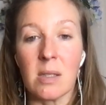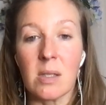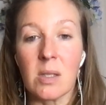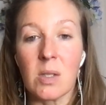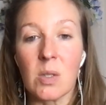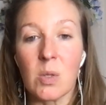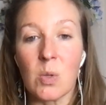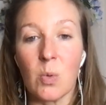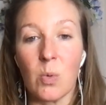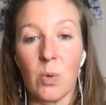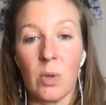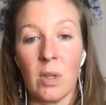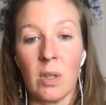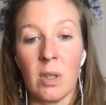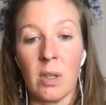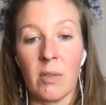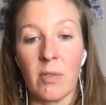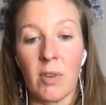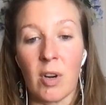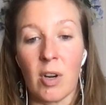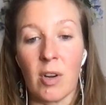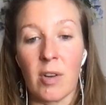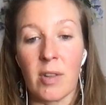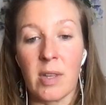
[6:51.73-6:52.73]

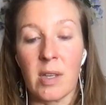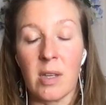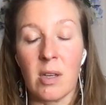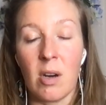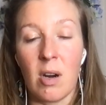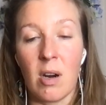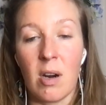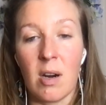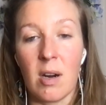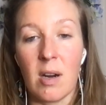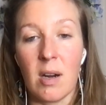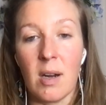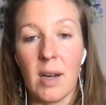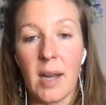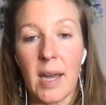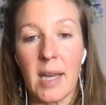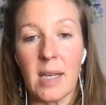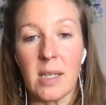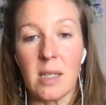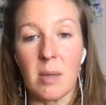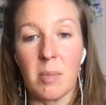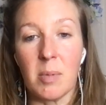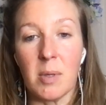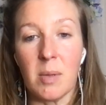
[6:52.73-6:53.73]

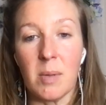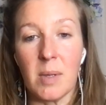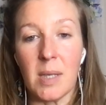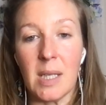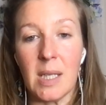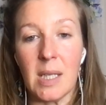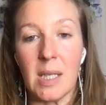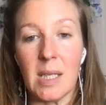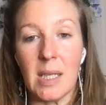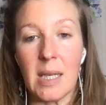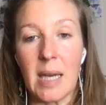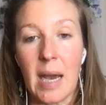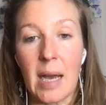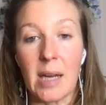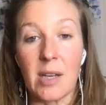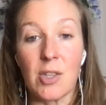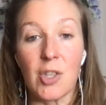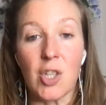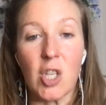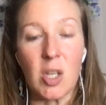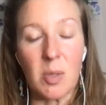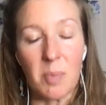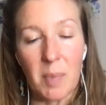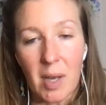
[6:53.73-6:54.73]

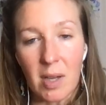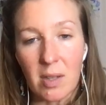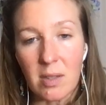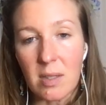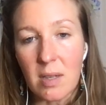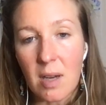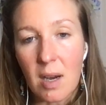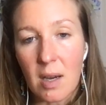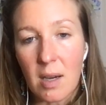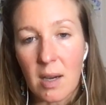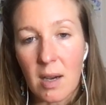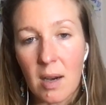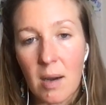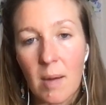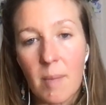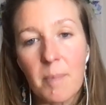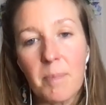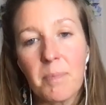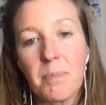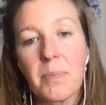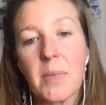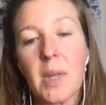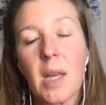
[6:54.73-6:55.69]
schoolofearthandawe@gmail.com.